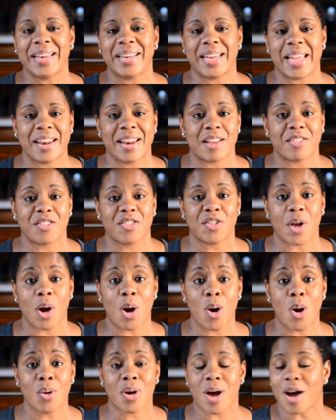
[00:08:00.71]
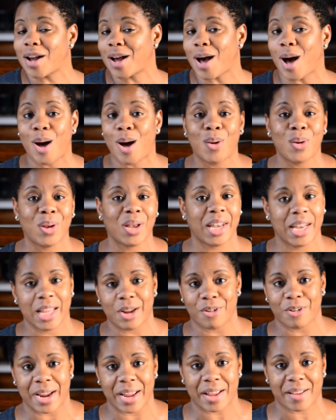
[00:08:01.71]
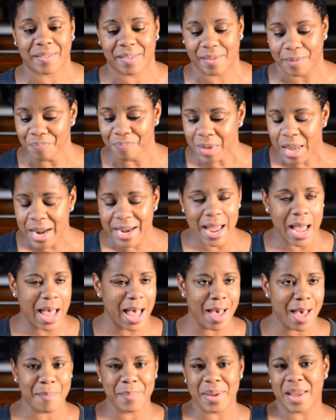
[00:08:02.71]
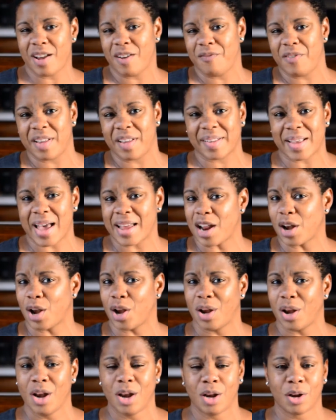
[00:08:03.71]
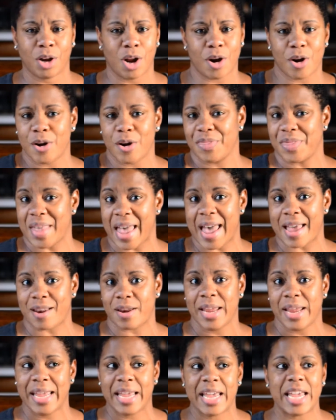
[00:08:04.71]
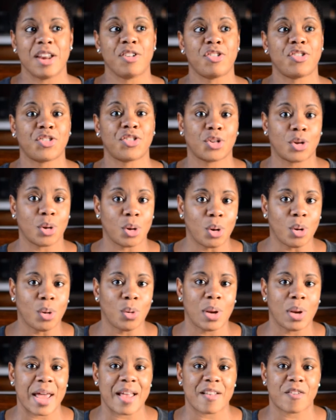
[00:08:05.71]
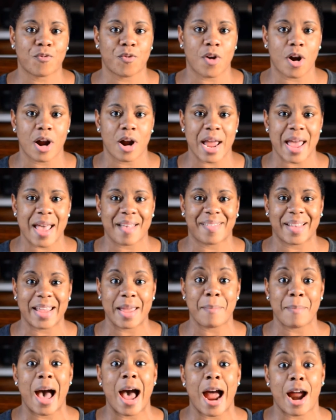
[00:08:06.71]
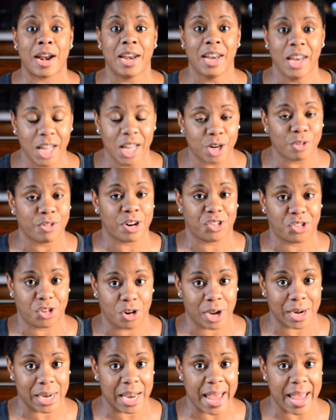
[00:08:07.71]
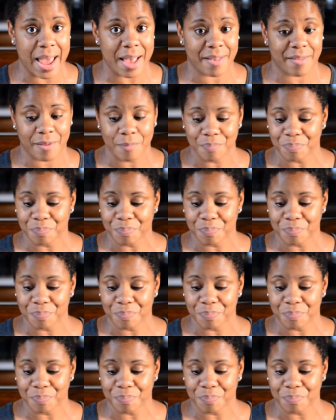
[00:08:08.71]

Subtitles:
in a song are called lyrics. Now, how many of us kind of learned that in school as far as in our literature class?